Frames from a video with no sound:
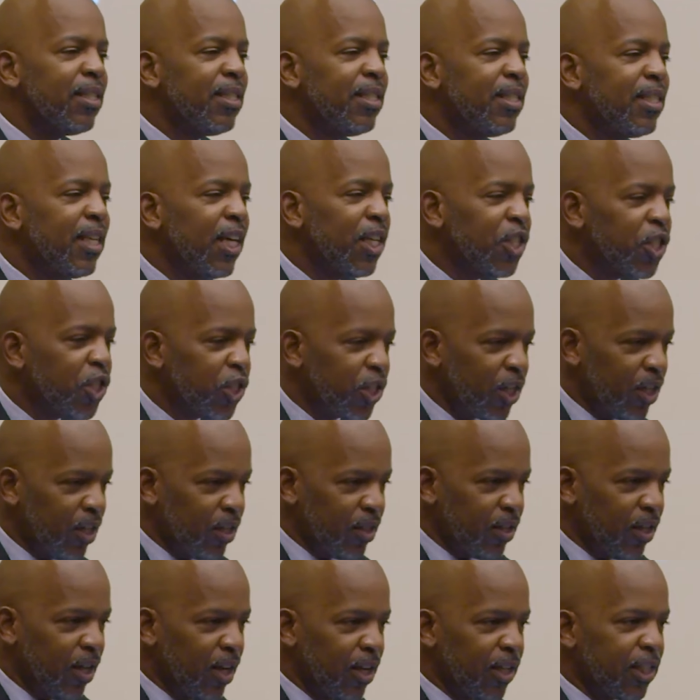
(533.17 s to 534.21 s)
in America
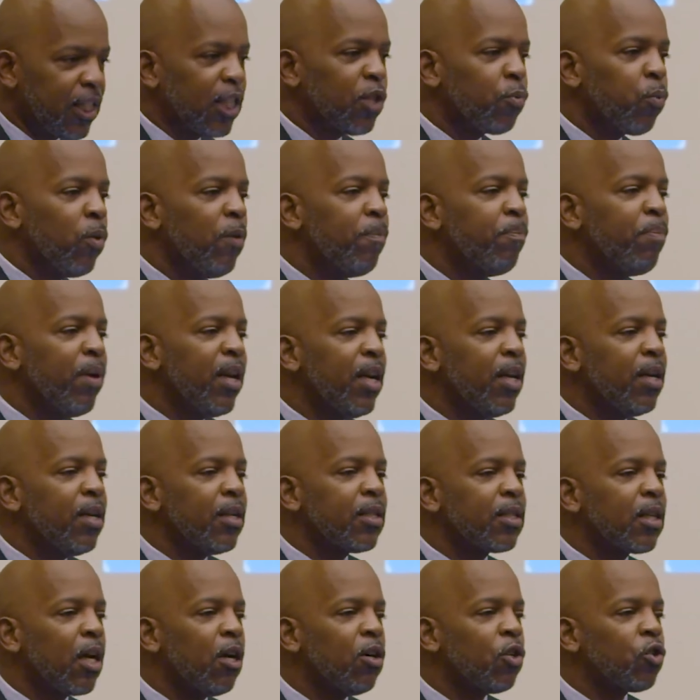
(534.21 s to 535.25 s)
and schools in
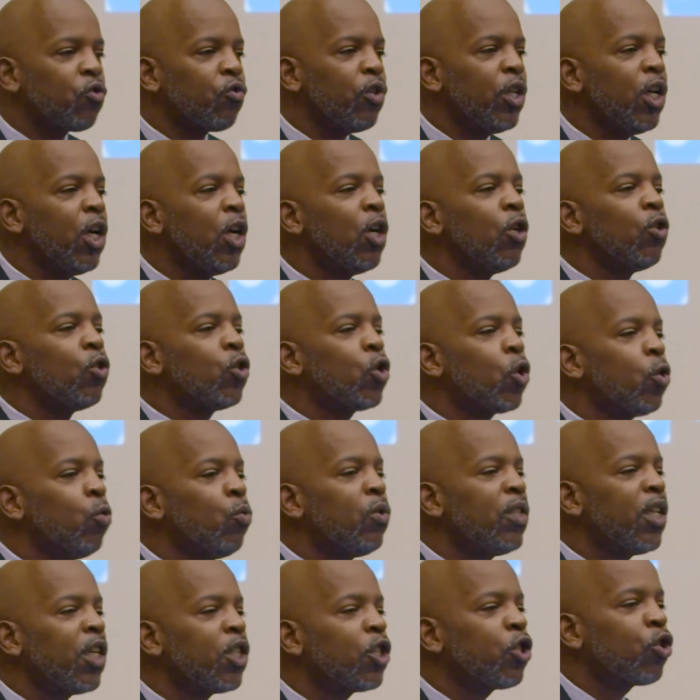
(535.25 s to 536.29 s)
general.
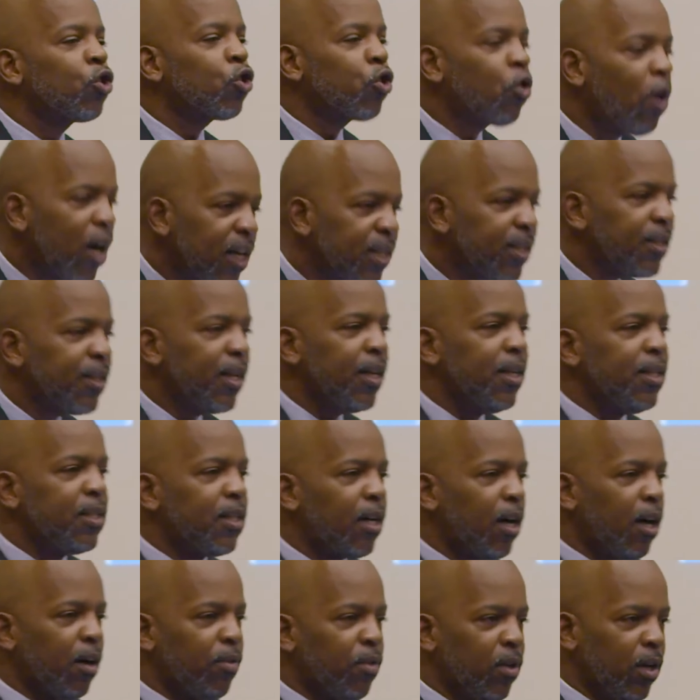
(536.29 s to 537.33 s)
I have a
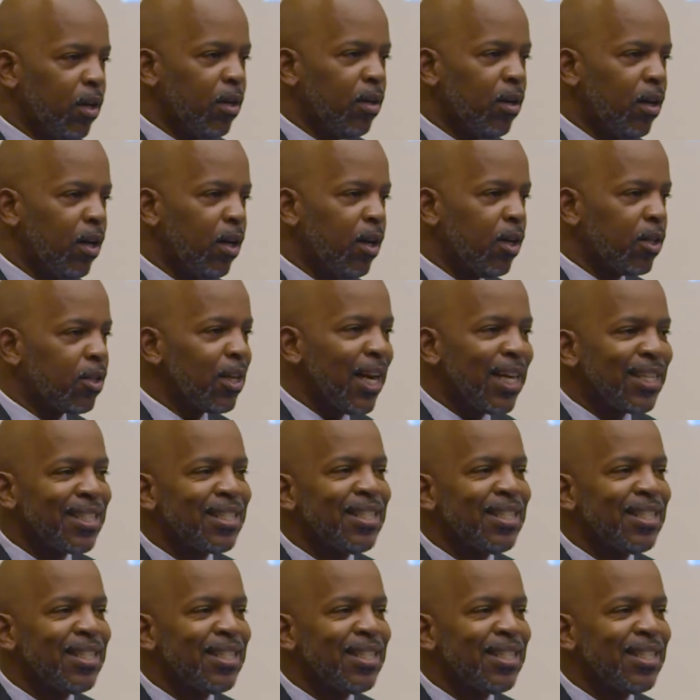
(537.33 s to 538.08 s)
almost